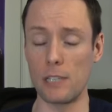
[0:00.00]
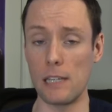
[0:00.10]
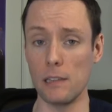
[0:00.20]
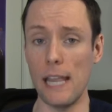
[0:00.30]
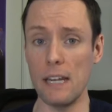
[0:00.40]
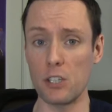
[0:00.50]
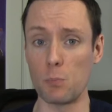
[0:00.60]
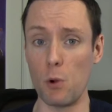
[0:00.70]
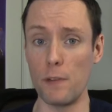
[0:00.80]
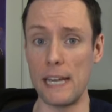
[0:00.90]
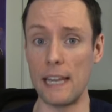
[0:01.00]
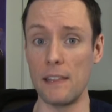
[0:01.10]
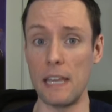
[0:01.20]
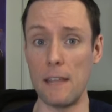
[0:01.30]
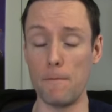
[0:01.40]
the latest movie
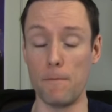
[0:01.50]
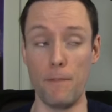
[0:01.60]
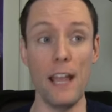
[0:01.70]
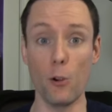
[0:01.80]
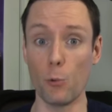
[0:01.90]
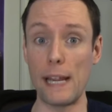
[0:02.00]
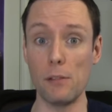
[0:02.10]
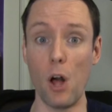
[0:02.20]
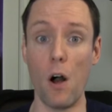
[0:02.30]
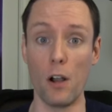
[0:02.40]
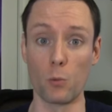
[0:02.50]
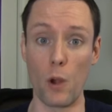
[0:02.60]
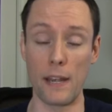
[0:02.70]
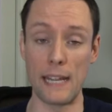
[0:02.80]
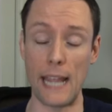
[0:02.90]
in the very
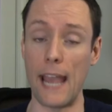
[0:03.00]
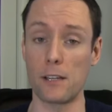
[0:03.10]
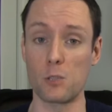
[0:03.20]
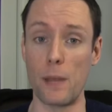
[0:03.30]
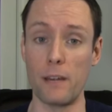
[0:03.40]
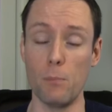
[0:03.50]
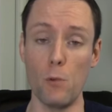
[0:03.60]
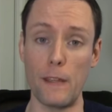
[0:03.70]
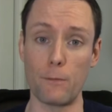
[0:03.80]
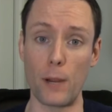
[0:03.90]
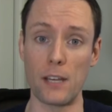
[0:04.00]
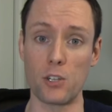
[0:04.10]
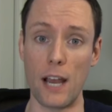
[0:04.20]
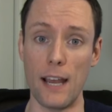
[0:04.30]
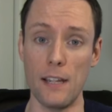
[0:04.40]
long-running X-Men movie
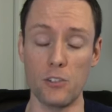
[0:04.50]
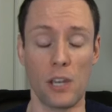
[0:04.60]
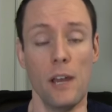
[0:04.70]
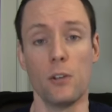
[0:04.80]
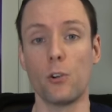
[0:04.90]
franchise,